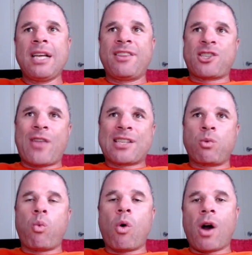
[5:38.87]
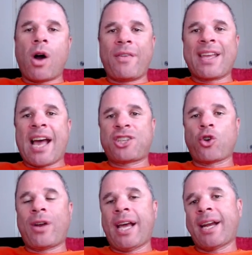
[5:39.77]
So that's why the cash
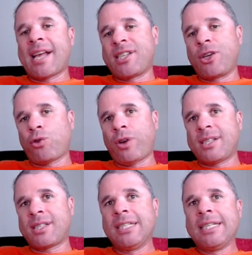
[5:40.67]
on hand has increased.